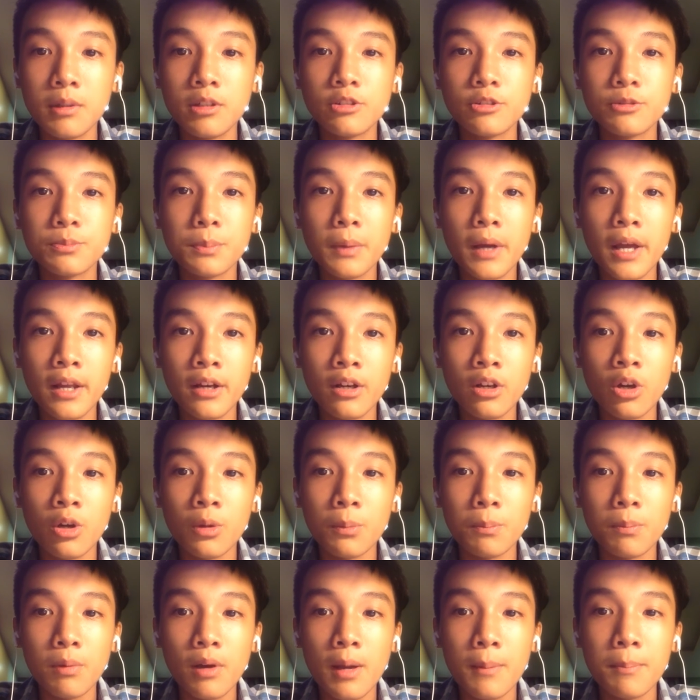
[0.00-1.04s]
spent
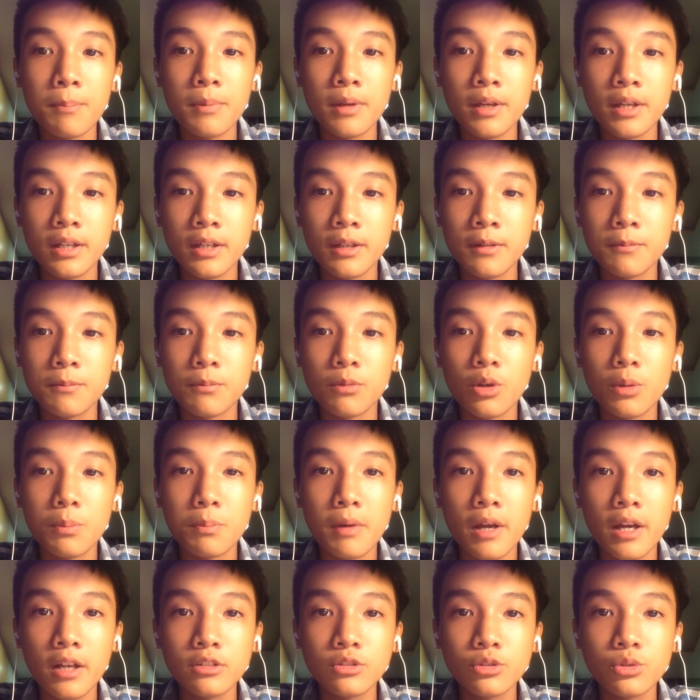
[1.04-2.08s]
on plumbing
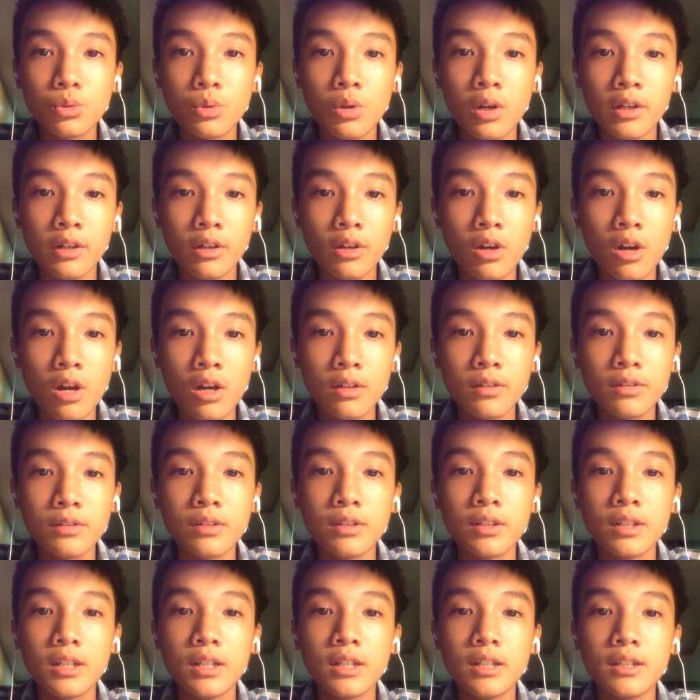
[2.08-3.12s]
repairs to unclog
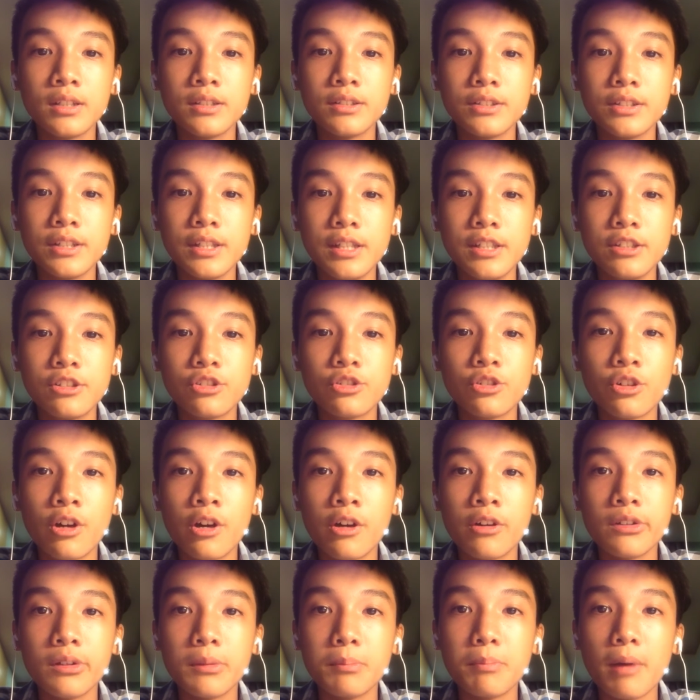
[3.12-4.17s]
the
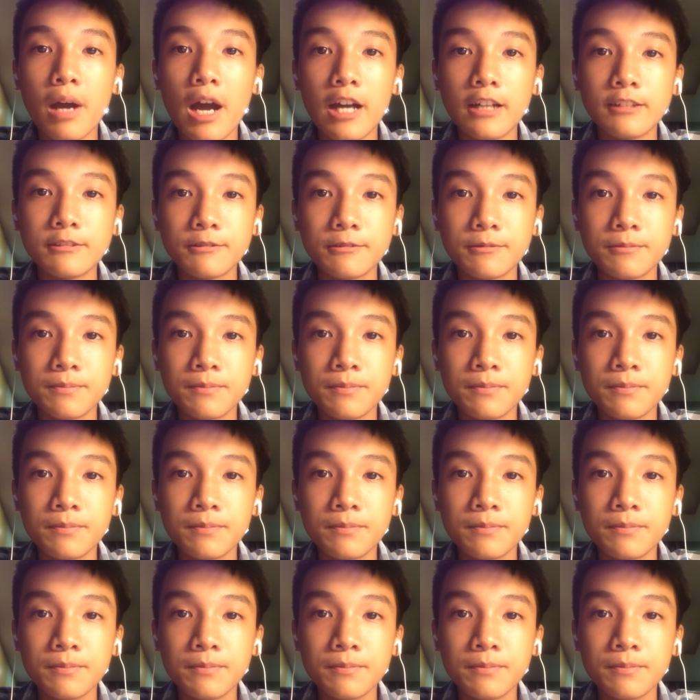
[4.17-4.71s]
surrounding parts.